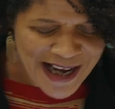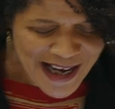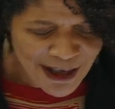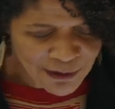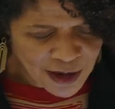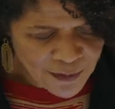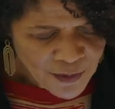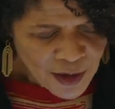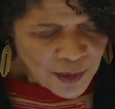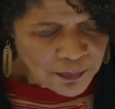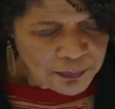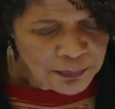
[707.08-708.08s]
hour,
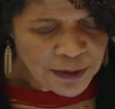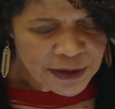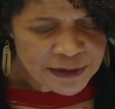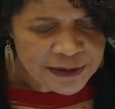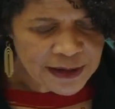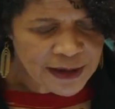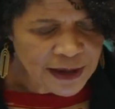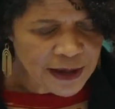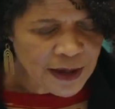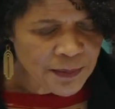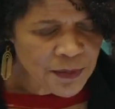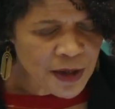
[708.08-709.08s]
but
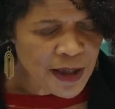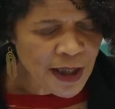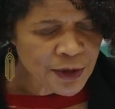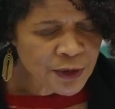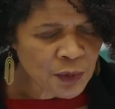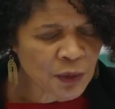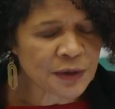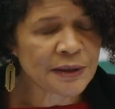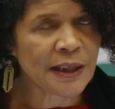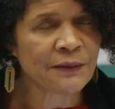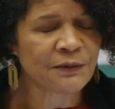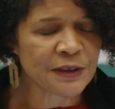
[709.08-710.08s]
um, I do want
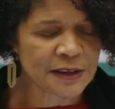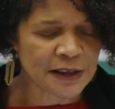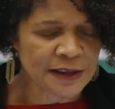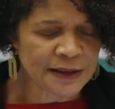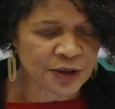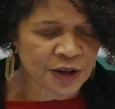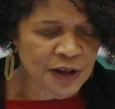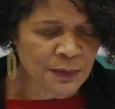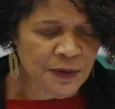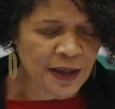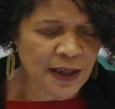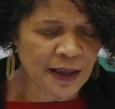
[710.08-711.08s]
to emphasize some
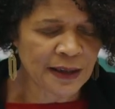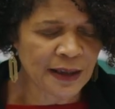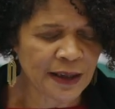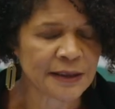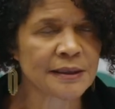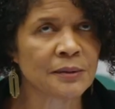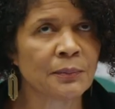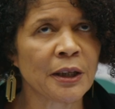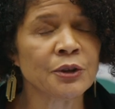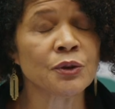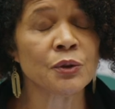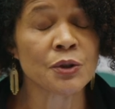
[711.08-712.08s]
of the highlights, and
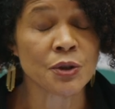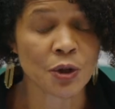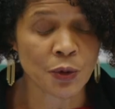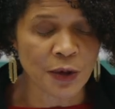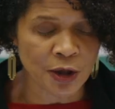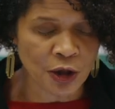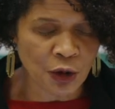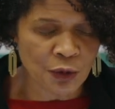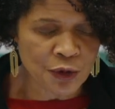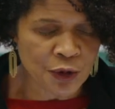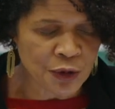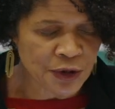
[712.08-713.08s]
by do so,
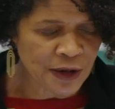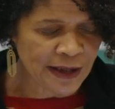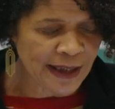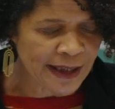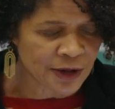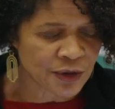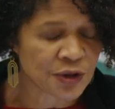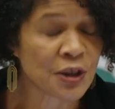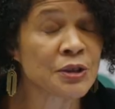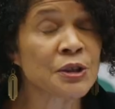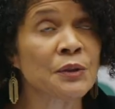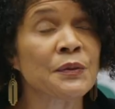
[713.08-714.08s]
encourage you to get in
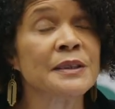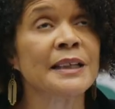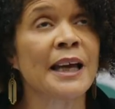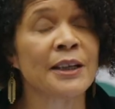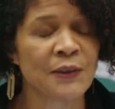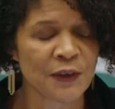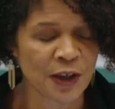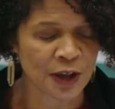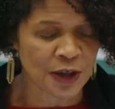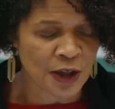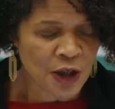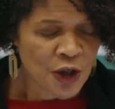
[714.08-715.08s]
touch if there's
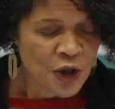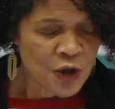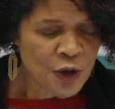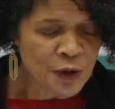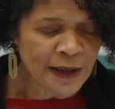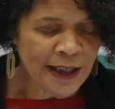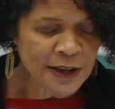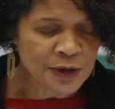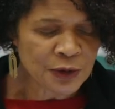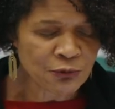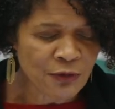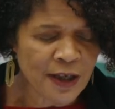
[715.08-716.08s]
anything you'd like
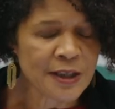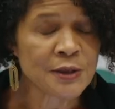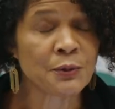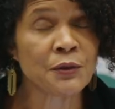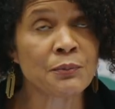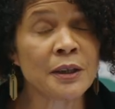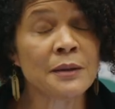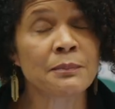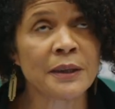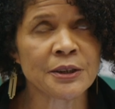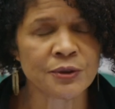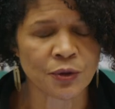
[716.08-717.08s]
to raise with me
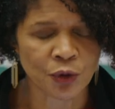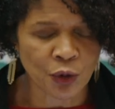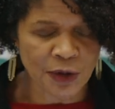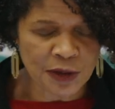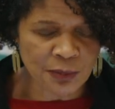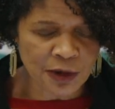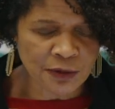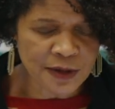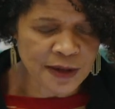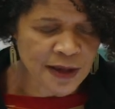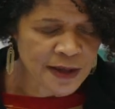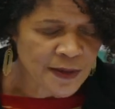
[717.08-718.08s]
based on your
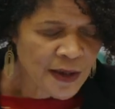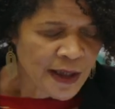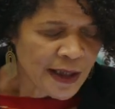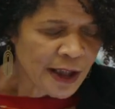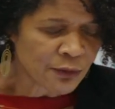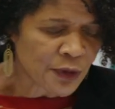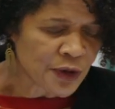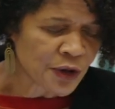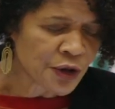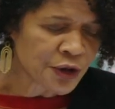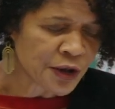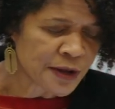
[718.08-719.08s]
experiences in
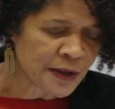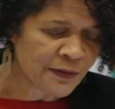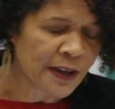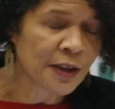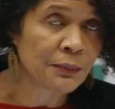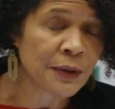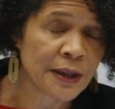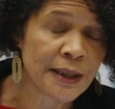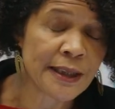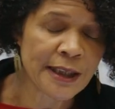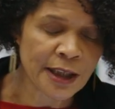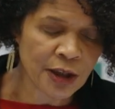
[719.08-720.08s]
research and development
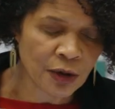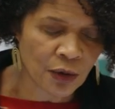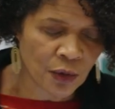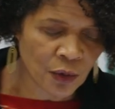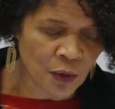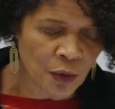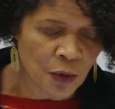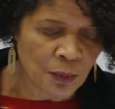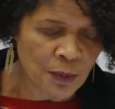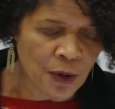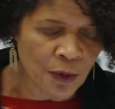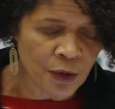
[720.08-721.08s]
here
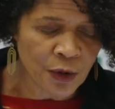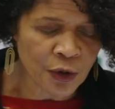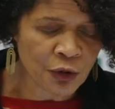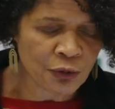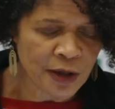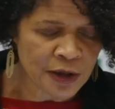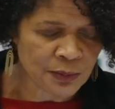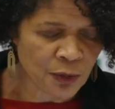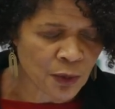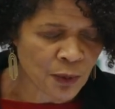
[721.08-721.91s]
or, or your careers more